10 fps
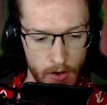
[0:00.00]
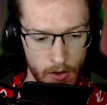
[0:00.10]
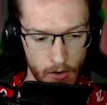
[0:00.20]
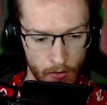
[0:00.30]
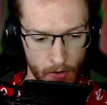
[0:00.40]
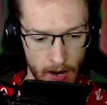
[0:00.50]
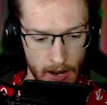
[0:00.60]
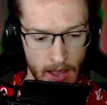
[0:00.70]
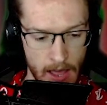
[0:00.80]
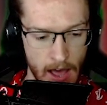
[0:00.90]
Great.
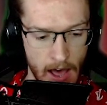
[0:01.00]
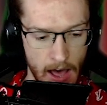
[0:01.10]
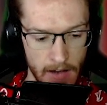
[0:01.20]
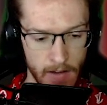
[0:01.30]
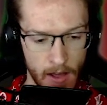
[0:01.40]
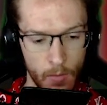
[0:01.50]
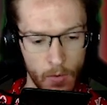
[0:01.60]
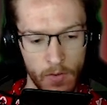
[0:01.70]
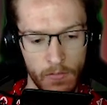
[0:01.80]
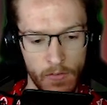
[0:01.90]
And I want
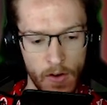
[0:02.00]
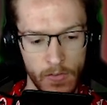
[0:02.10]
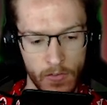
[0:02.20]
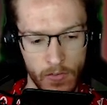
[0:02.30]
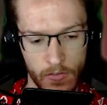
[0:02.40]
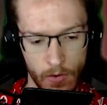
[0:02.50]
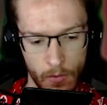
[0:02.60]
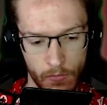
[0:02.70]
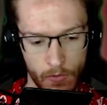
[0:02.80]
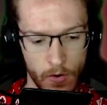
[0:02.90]
to first still
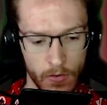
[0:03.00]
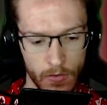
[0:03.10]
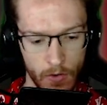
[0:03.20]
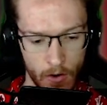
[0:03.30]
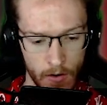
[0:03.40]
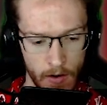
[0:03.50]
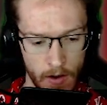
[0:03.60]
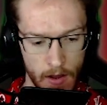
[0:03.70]
focus on